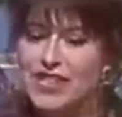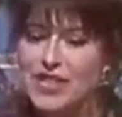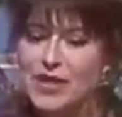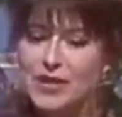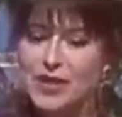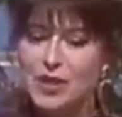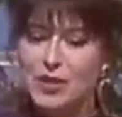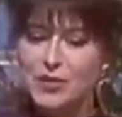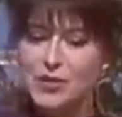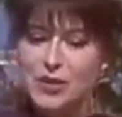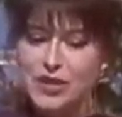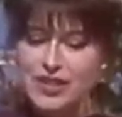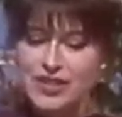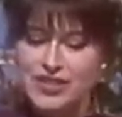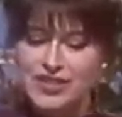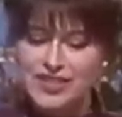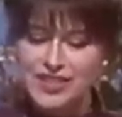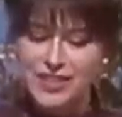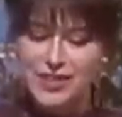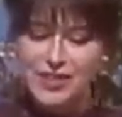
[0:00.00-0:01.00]
That's how it all works.
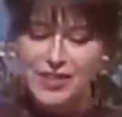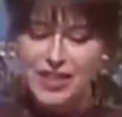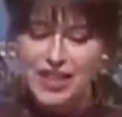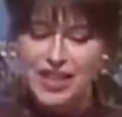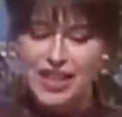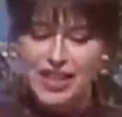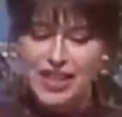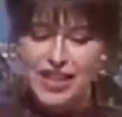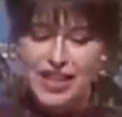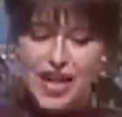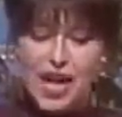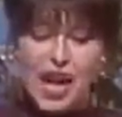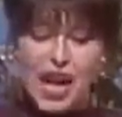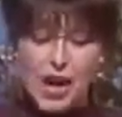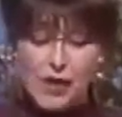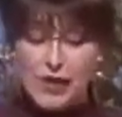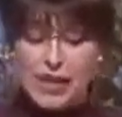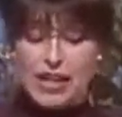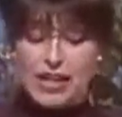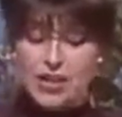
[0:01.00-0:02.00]
Okay.
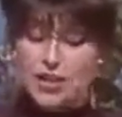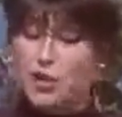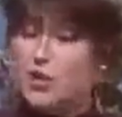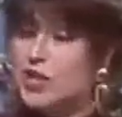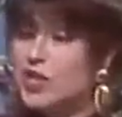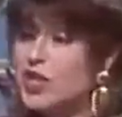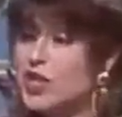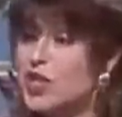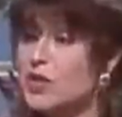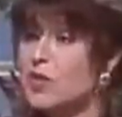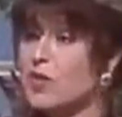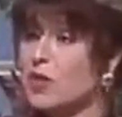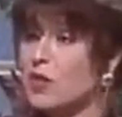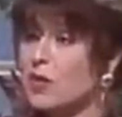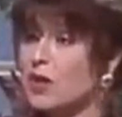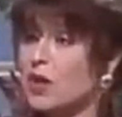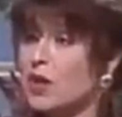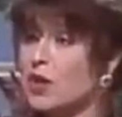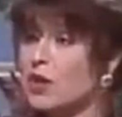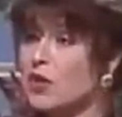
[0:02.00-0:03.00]
I want to ask you a question just before
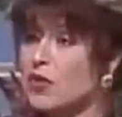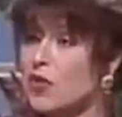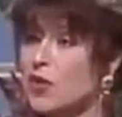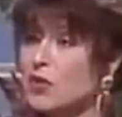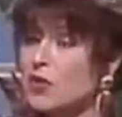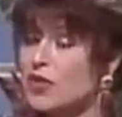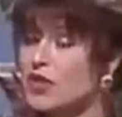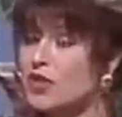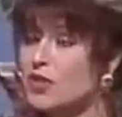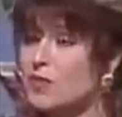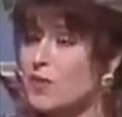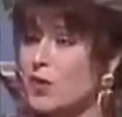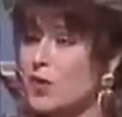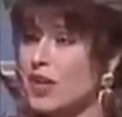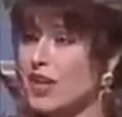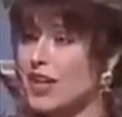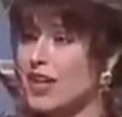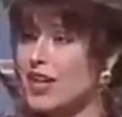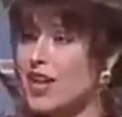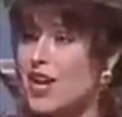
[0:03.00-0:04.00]
we go to the phones this
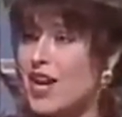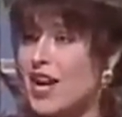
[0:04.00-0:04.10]
morning.